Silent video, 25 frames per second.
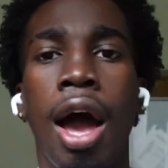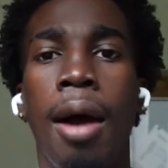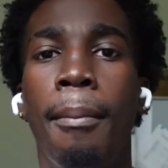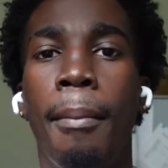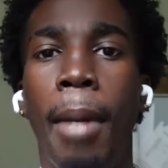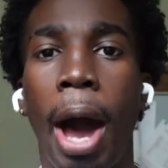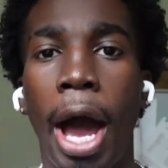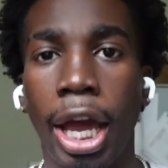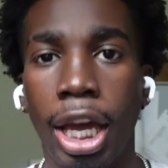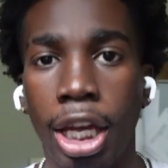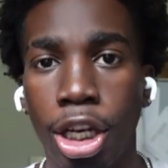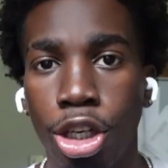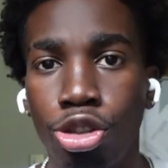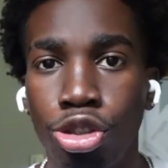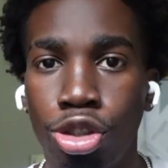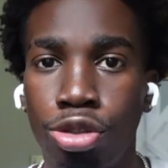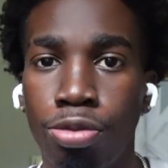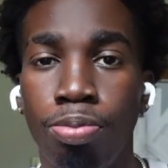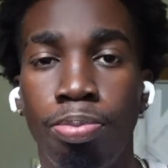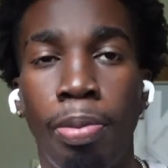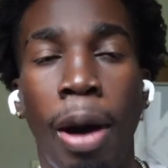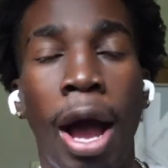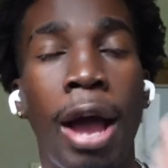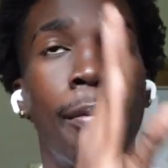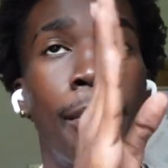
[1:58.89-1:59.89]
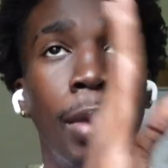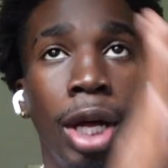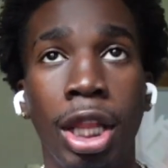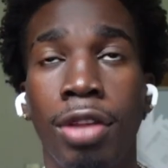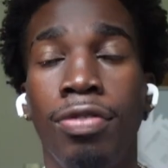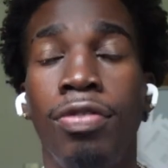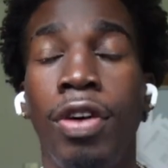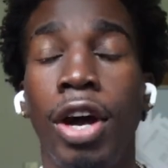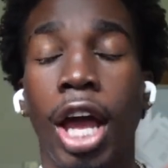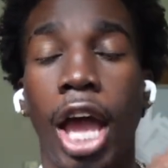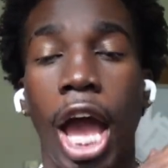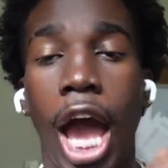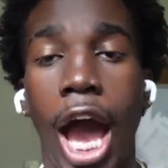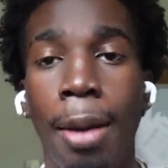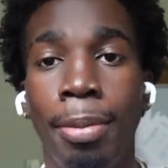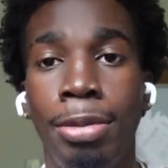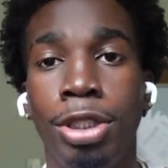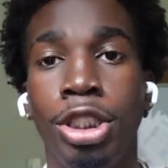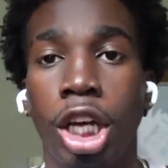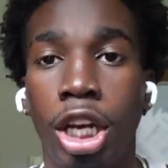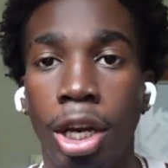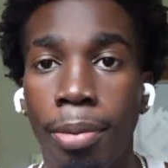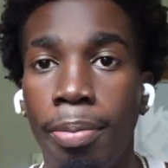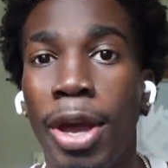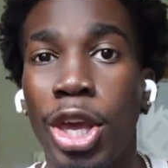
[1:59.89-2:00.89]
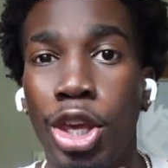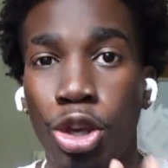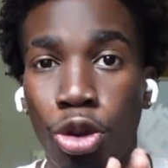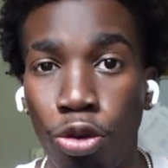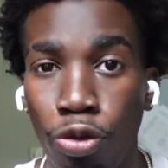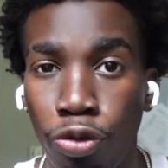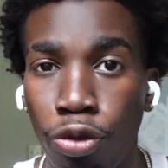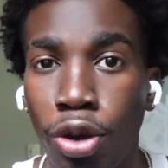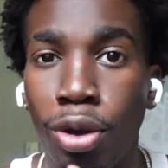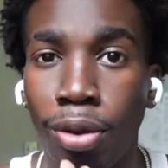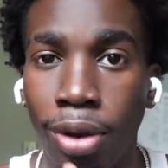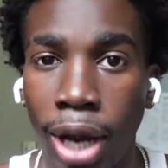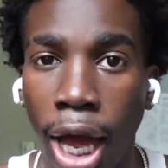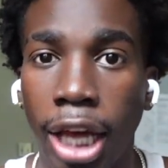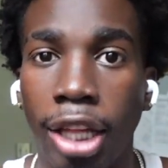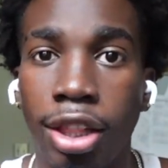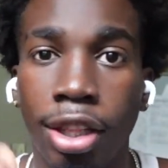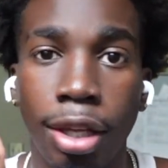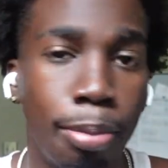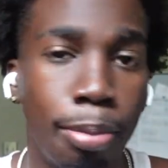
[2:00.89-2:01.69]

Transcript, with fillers: my motherfucking album's gonna make you feel like